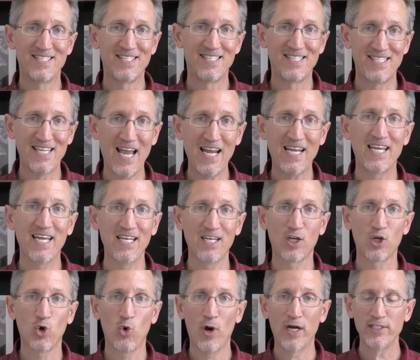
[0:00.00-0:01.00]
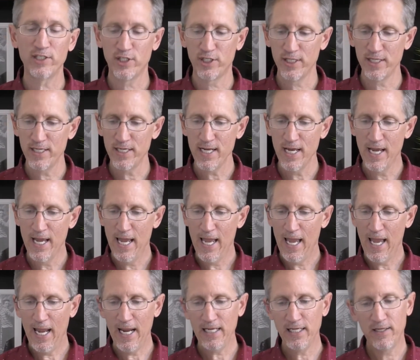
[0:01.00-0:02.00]
second question
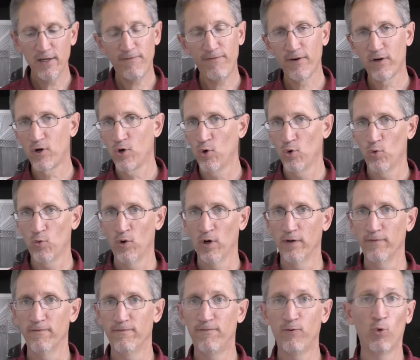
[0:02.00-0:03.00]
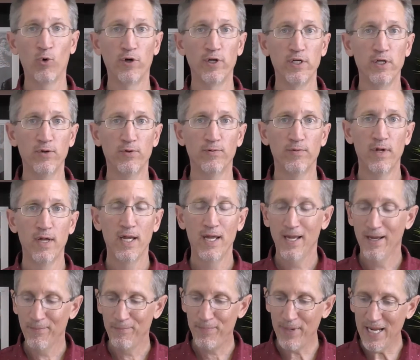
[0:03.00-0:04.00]
a difficult one for you?
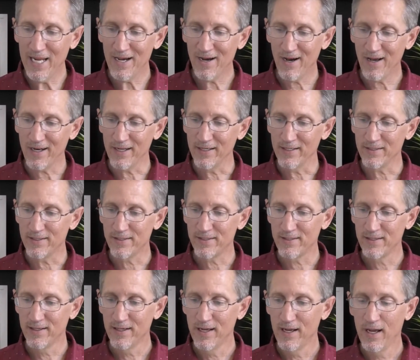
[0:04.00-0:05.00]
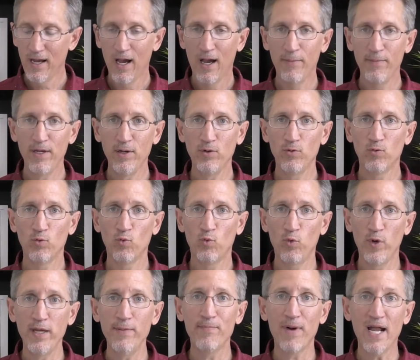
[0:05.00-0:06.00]
Be honest. I mean,
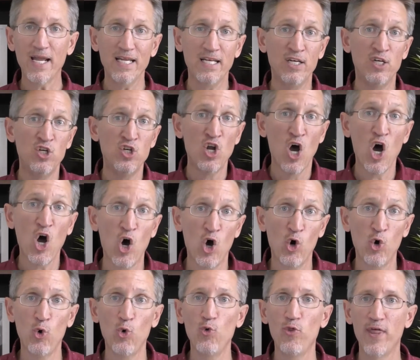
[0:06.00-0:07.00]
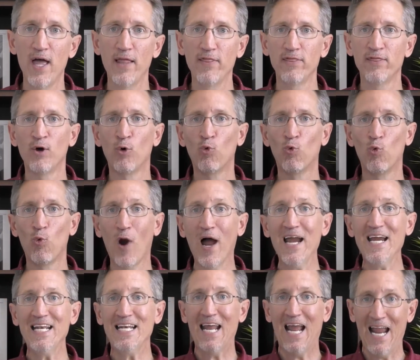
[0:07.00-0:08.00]
we might know that the
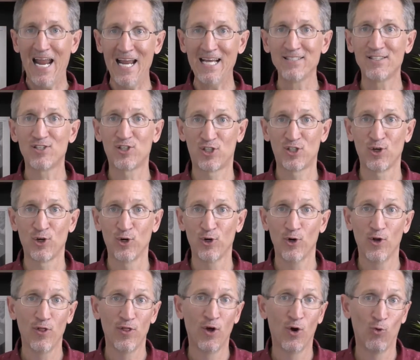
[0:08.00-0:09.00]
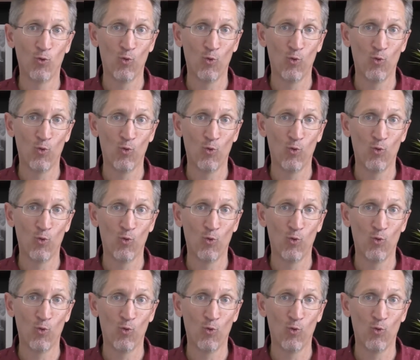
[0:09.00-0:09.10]
right answer